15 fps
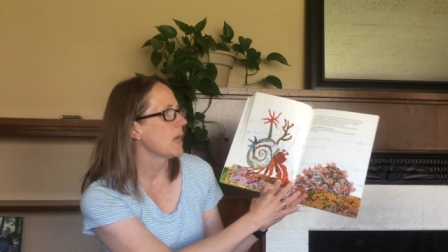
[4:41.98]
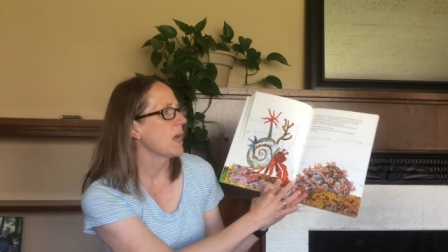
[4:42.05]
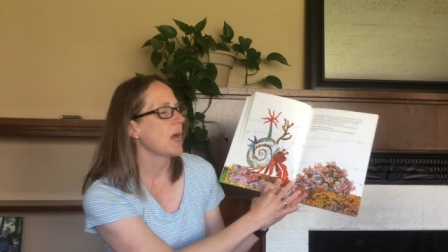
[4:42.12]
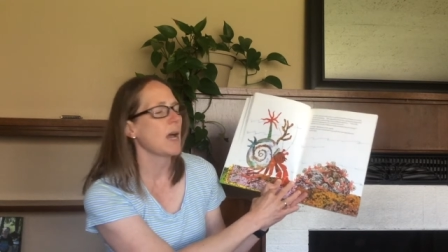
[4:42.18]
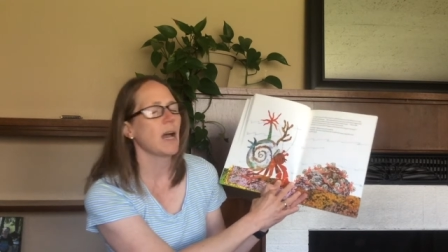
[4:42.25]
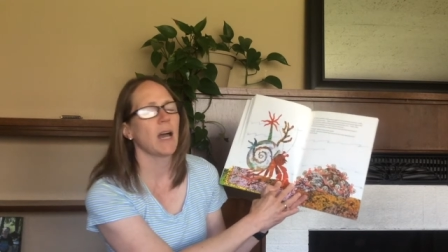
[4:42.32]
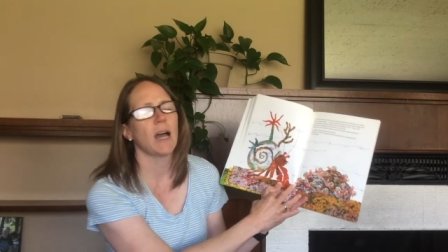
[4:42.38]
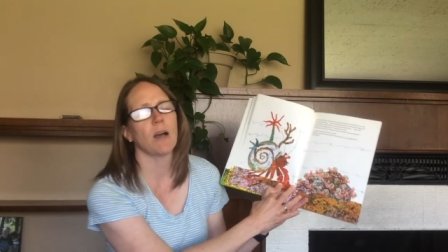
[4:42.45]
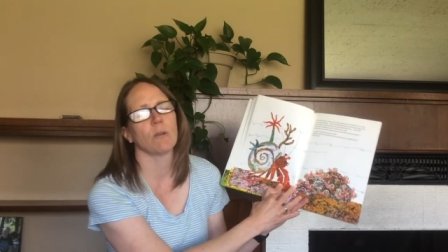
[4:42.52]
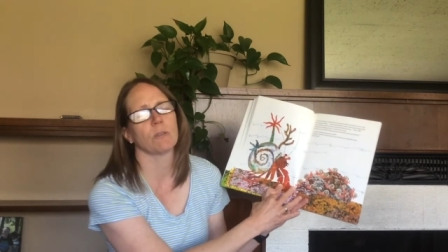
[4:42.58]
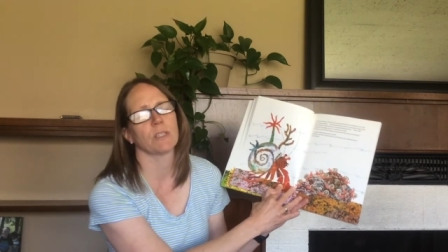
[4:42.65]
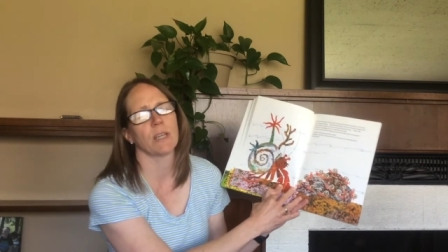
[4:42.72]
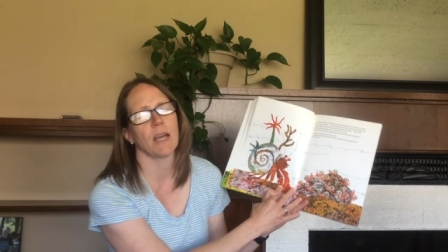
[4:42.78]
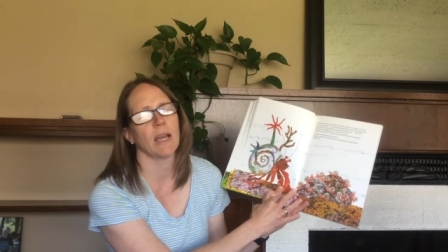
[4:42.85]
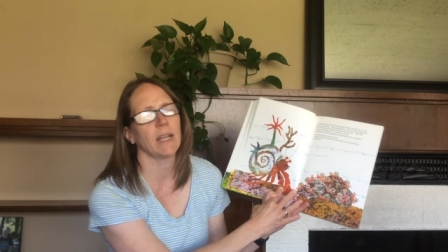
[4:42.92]
How
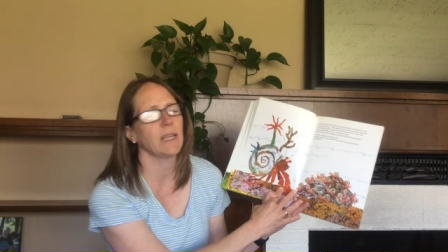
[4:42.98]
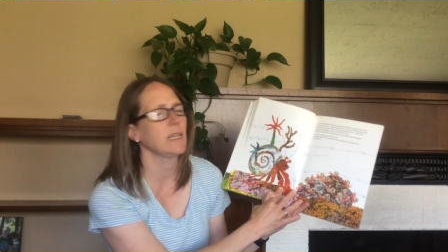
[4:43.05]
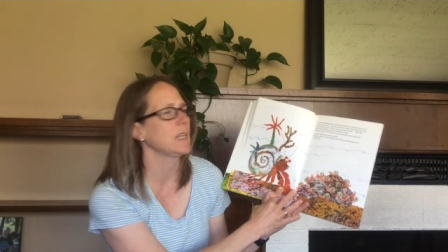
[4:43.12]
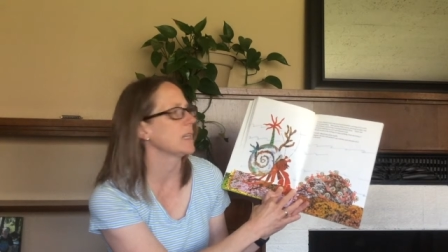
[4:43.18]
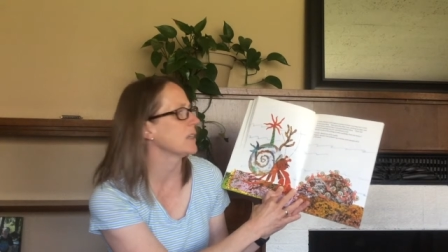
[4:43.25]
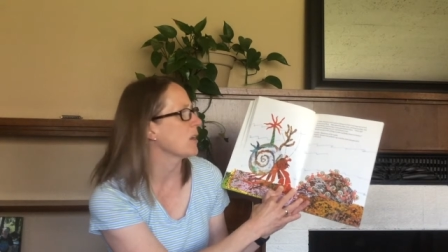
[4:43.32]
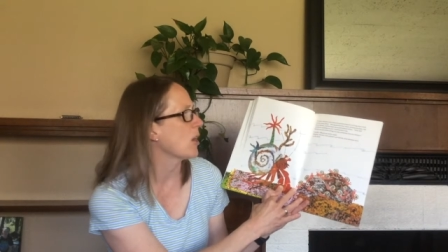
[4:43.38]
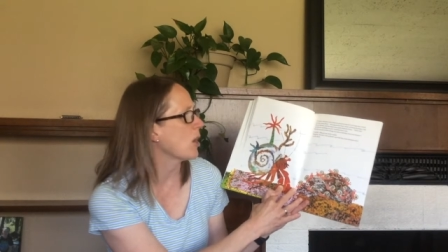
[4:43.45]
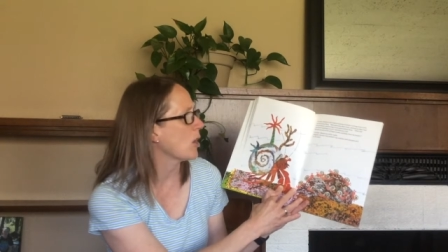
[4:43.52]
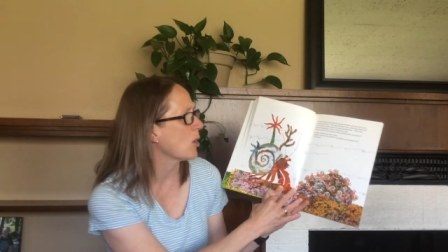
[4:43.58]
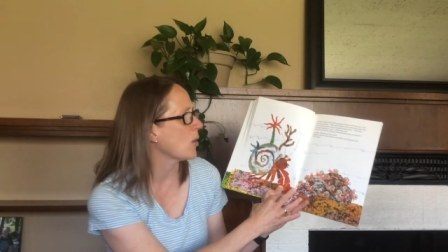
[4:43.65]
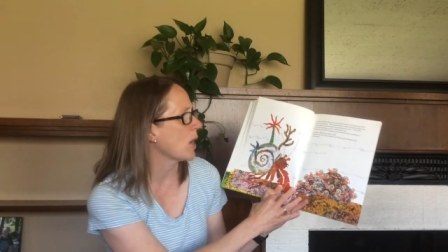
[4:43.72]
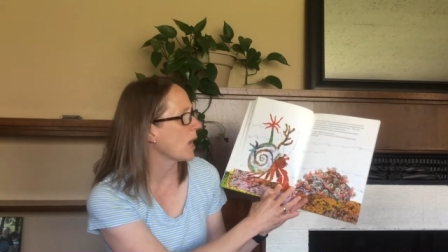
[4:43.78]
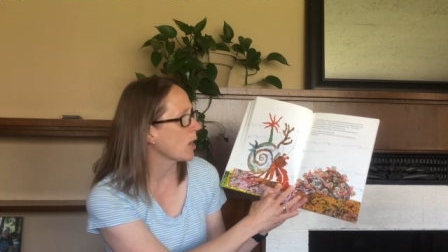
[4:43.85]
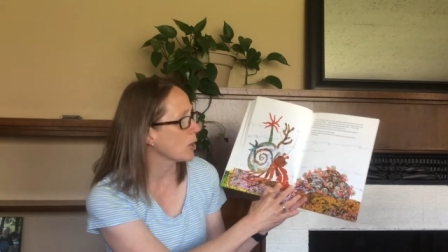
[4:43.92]
tidy and
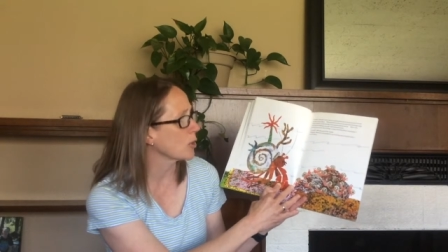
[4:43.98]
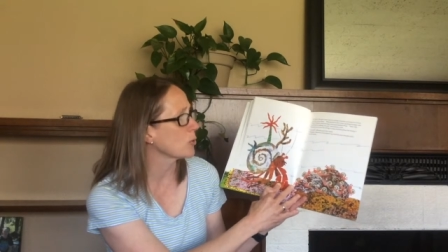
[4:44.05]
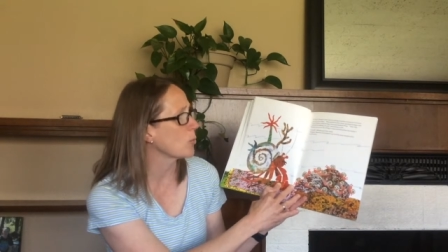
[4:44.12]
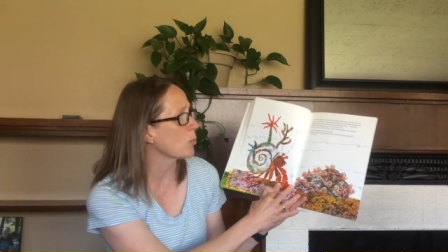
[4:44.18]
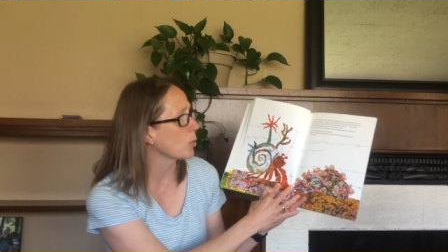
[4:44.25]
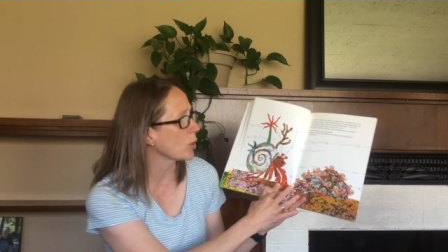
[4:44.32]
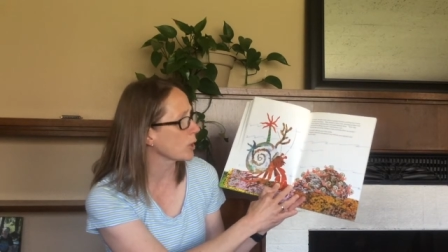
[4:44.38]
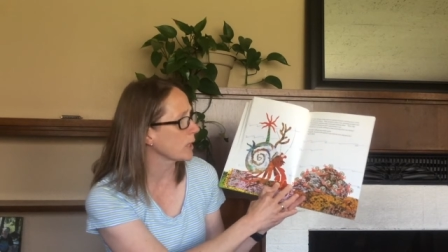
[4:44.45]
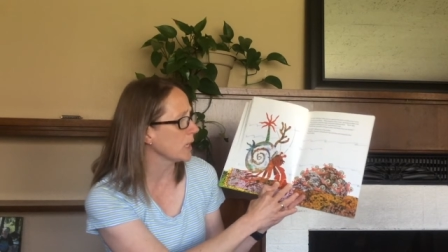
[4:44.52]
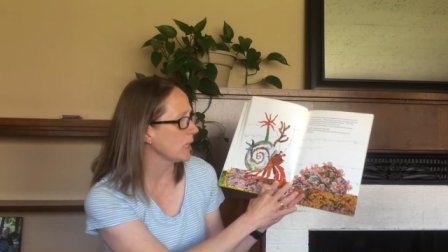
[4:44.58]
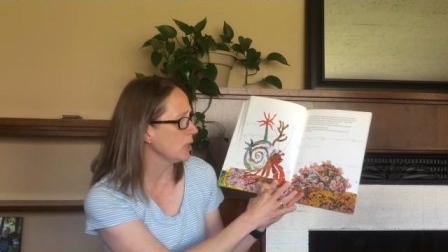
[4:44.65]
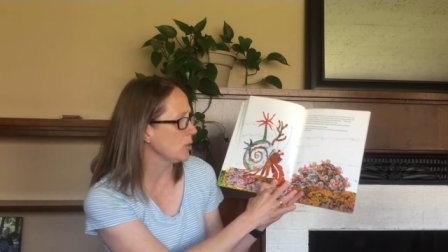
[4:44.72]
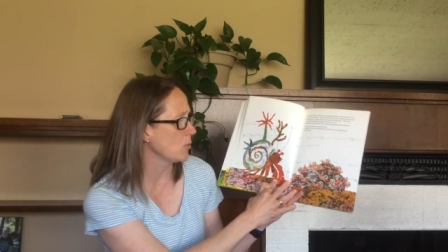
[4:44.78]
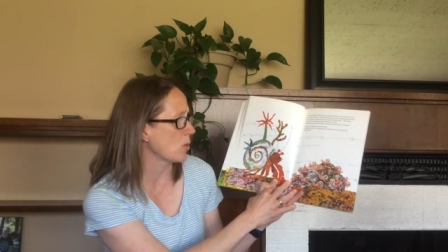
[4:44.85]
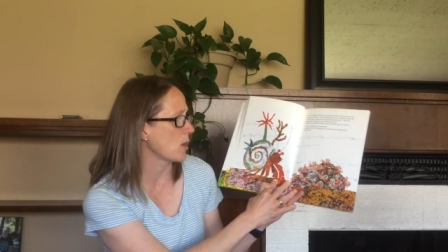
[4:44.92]
how hard-working
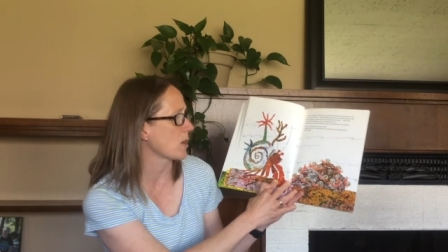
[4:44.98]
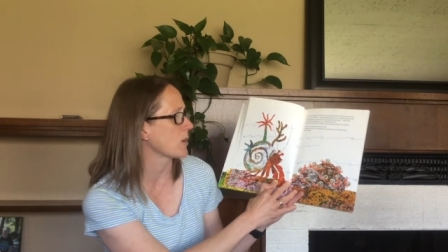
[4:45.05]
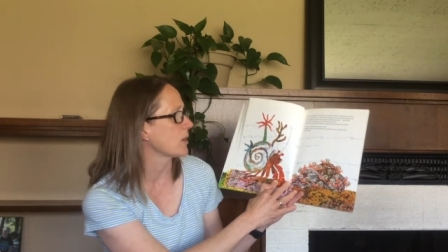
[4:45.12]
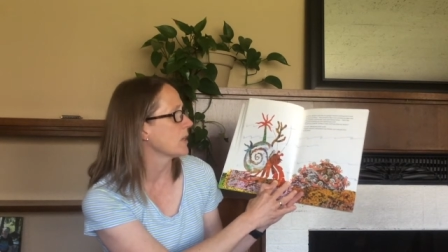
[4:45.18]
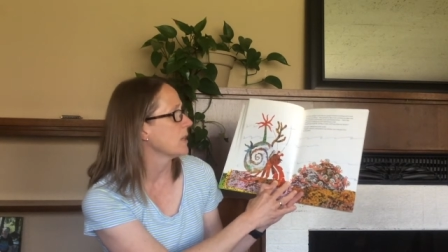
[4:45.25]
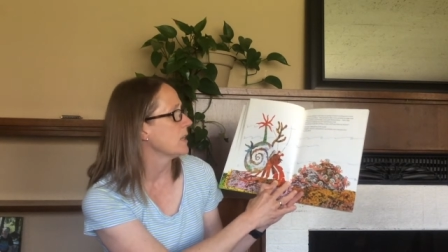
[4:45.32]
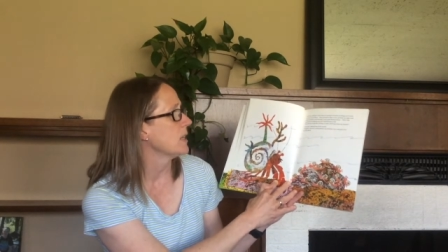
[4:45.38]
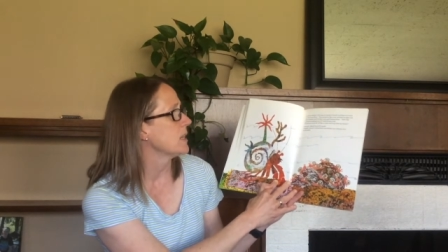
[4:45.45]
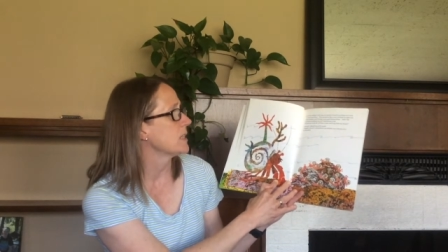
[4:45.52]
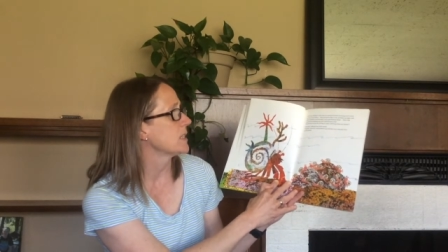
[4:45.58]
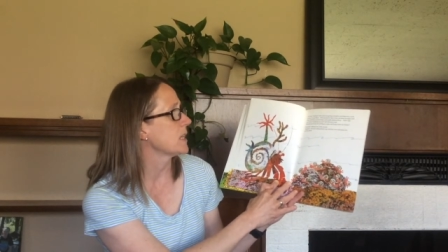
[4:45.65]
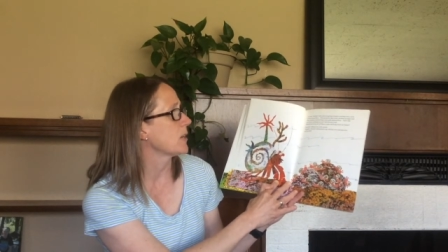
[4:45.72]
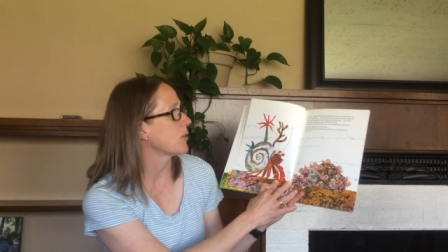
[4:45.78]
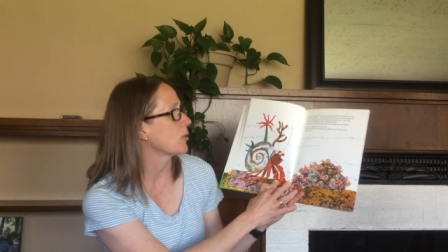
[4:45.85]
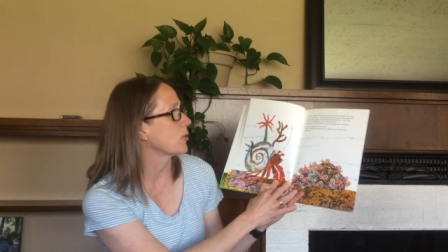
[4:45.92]
you are,
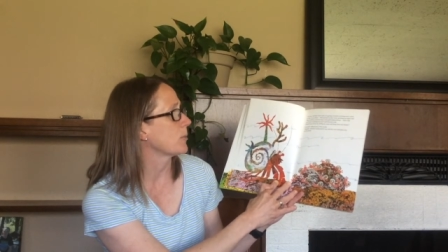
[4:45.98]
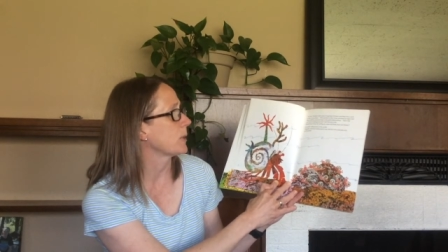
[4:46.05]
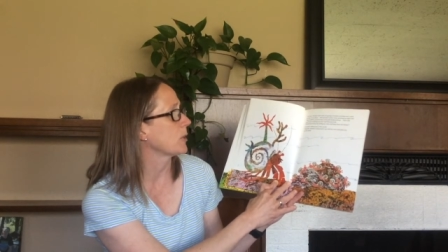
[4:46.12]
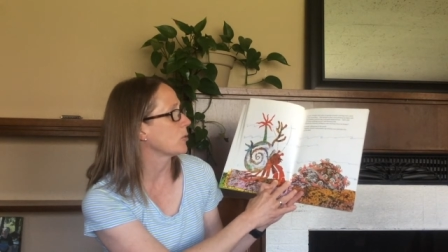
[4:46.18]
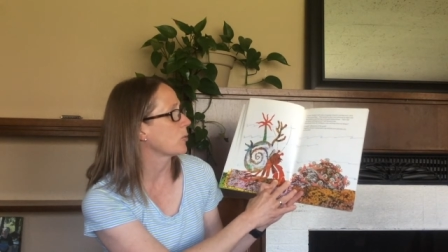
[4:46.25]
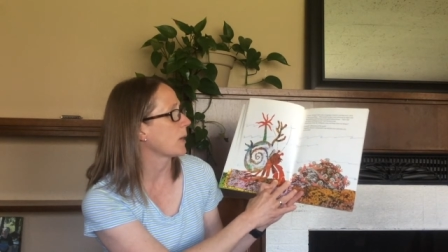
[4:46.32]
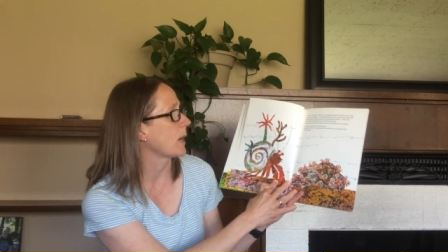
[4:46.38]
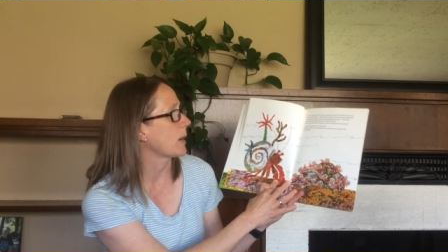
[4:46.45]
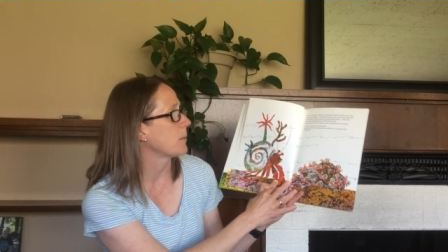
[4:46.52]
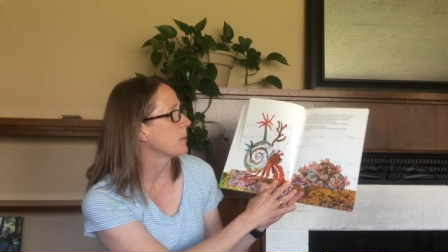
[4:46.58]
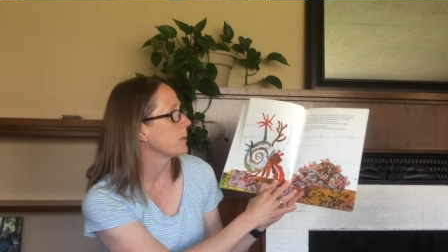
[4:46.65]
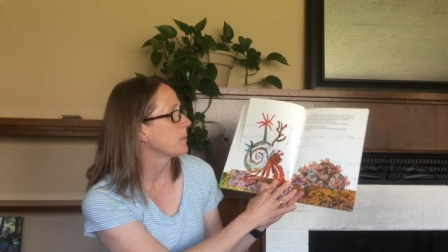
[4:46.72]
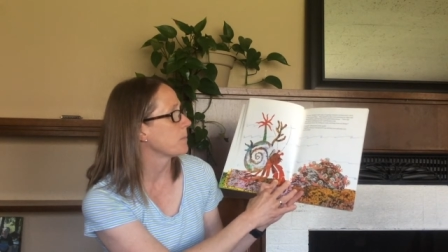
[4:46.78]
said Hermit Crab.